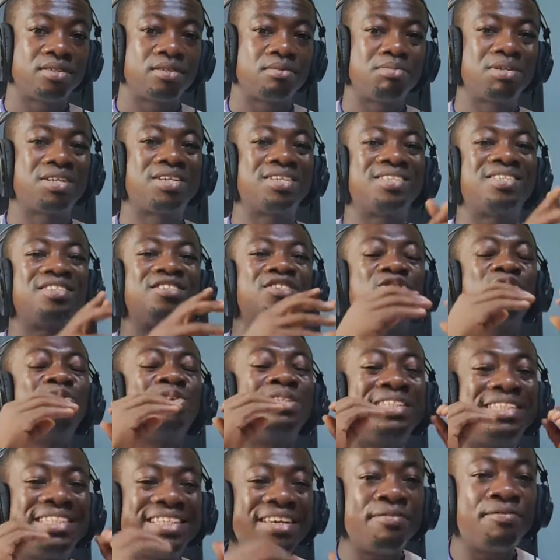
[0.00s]
because it's so
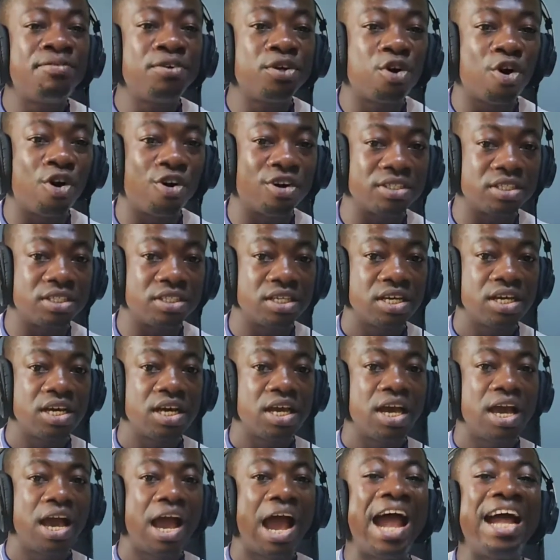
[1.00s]
difficult,
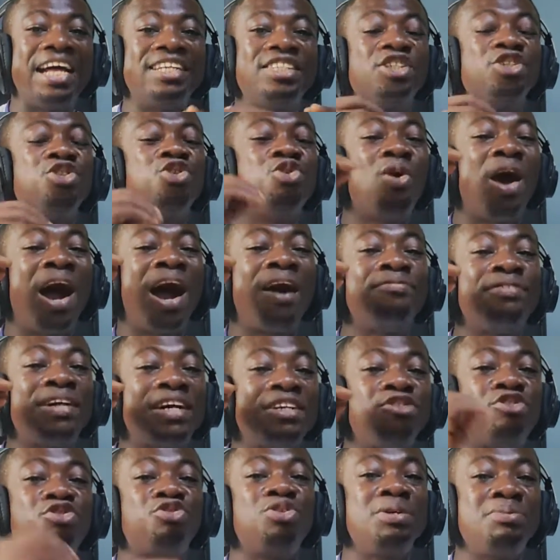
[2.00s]
and you have
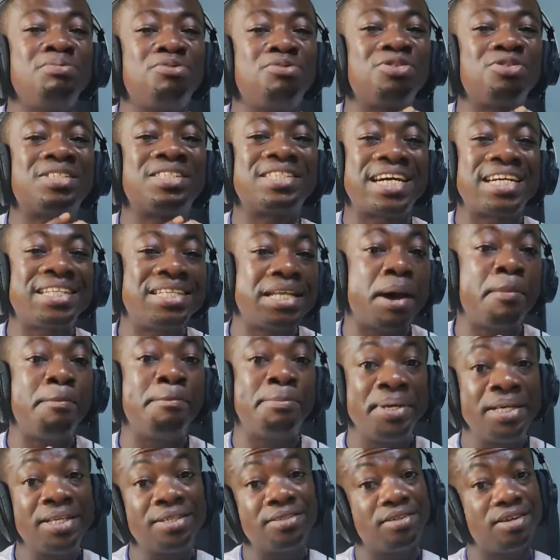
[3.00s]
that dream to start that
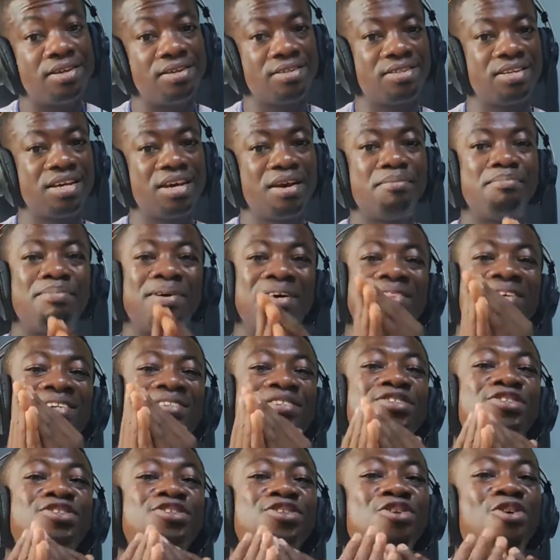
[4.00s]
business, but
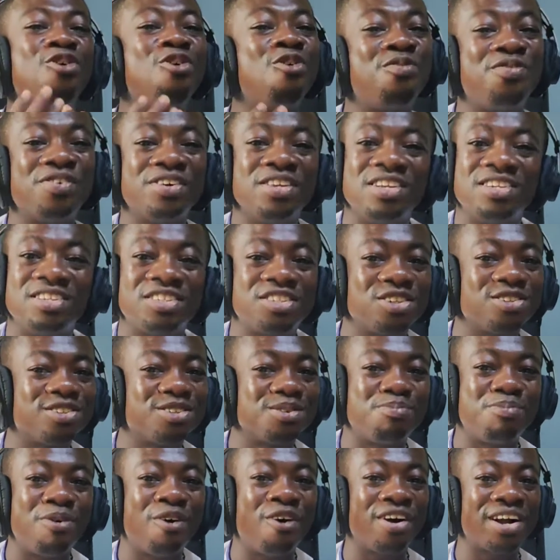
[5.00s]
there's no financial
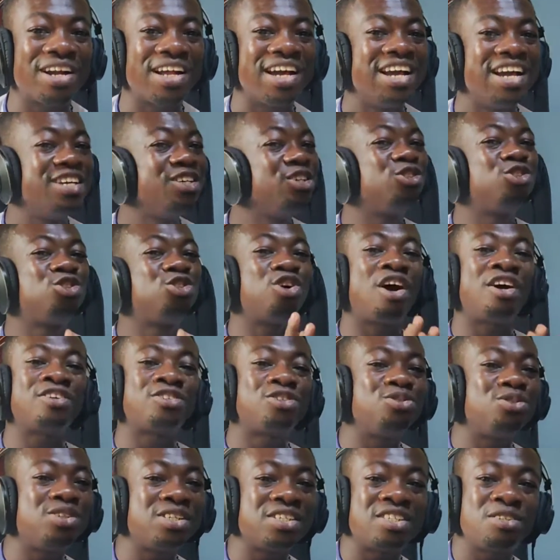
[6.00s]
support. You talk
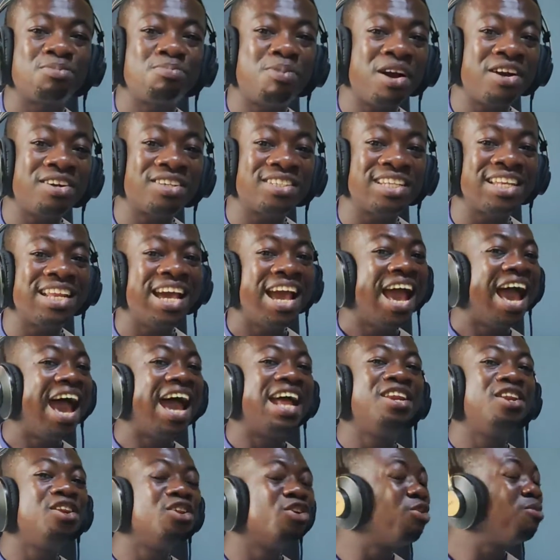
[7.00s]
to this person
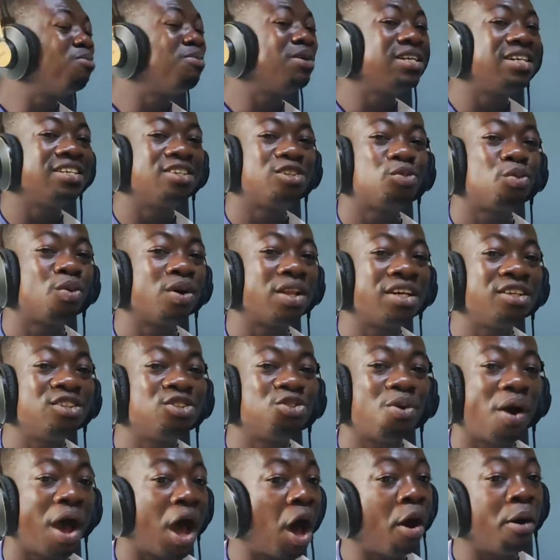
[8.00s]
and nobody's willing
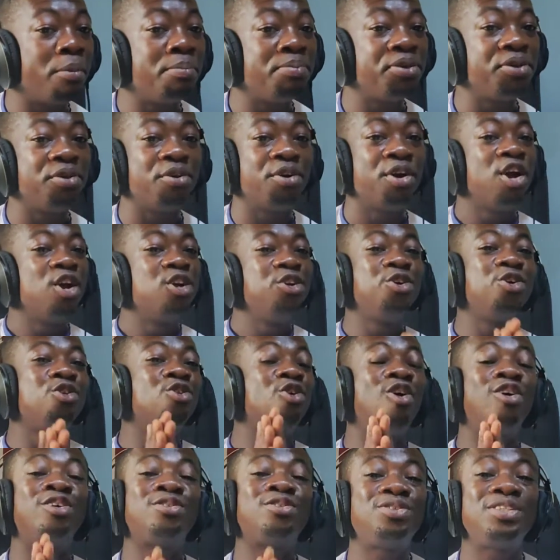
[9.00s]
to help you. You
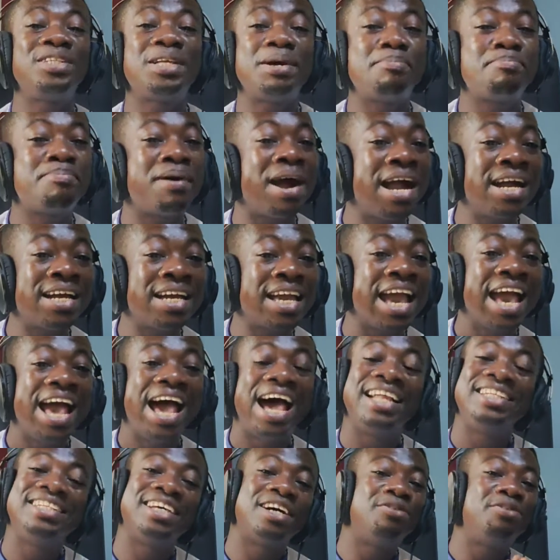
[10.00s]
go to the bank
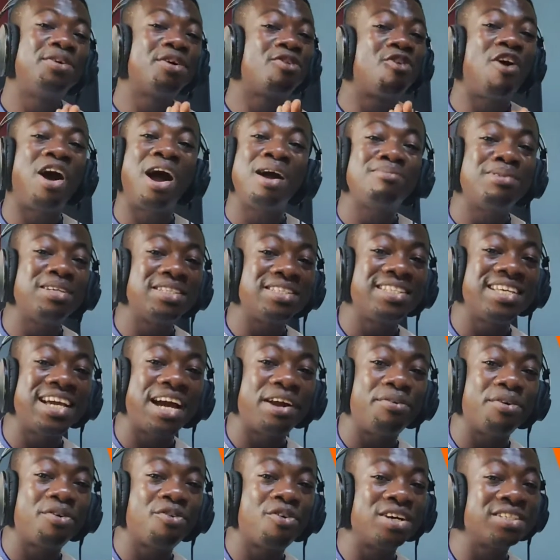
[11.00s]
and the requirements they
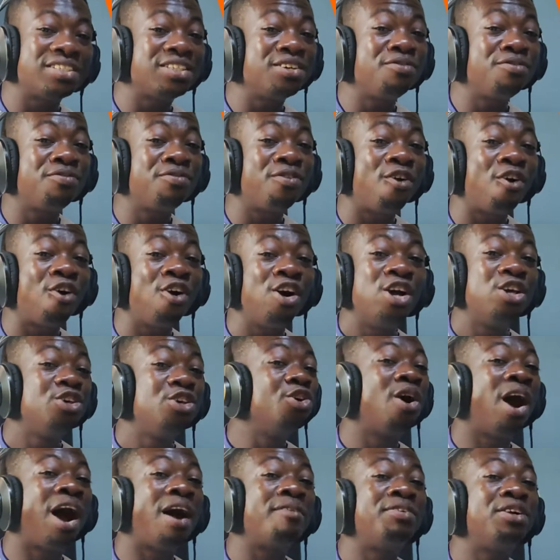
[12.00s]
are requesting for,
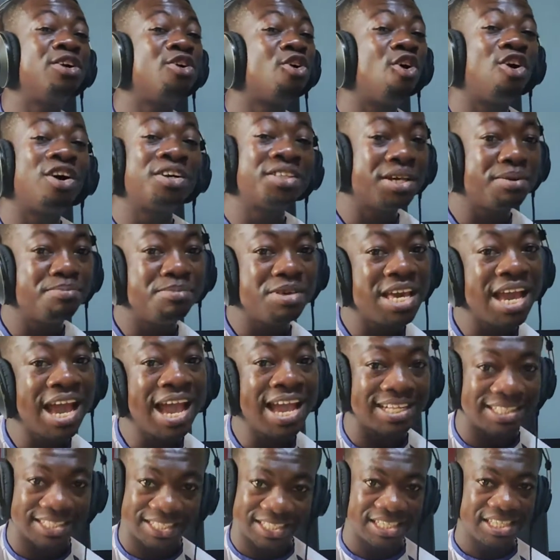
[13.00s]
you haven't got them
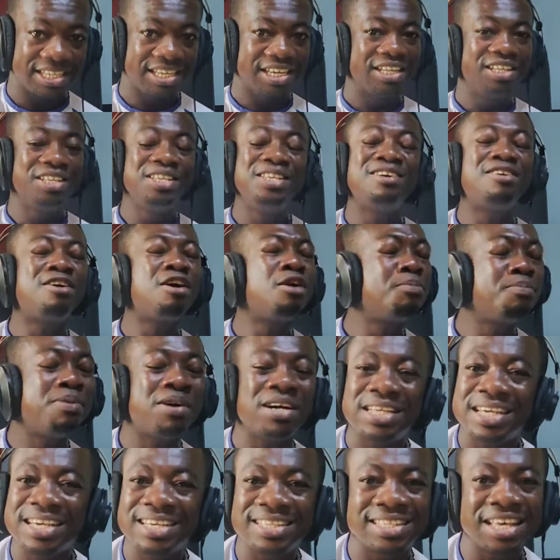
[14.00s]
yet.
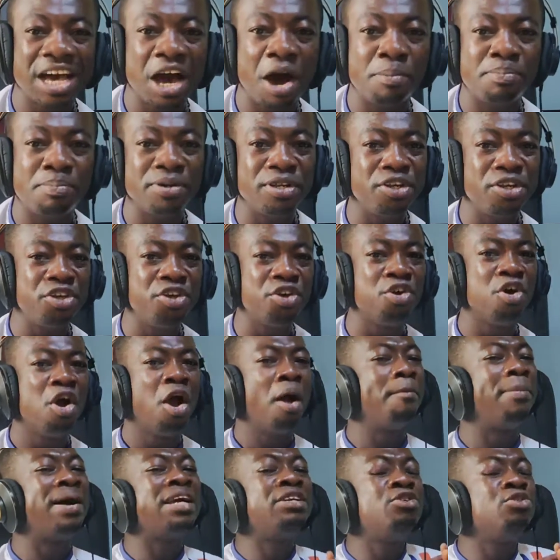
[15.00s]
Nobody is helping you,
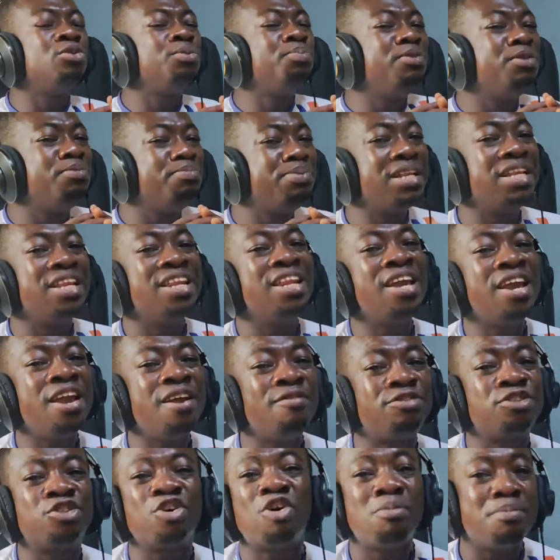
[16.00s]
but you
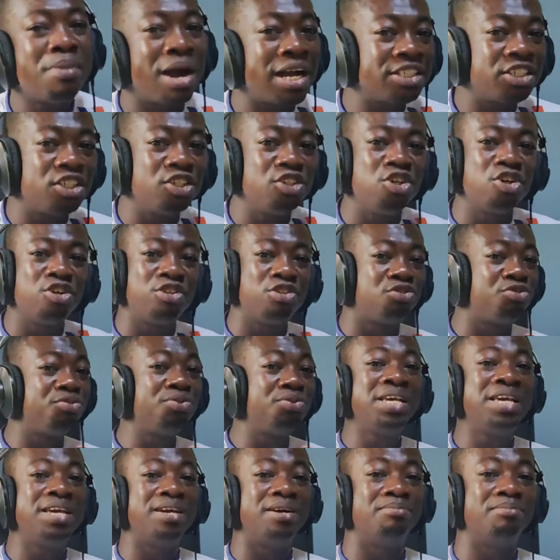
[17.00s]
believe so much in your
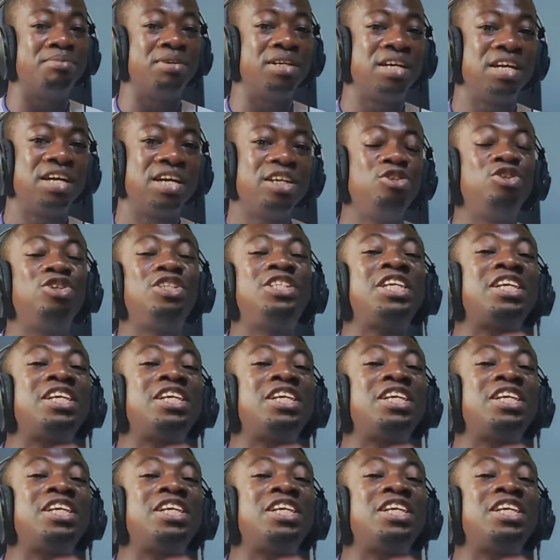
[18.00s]
dream. You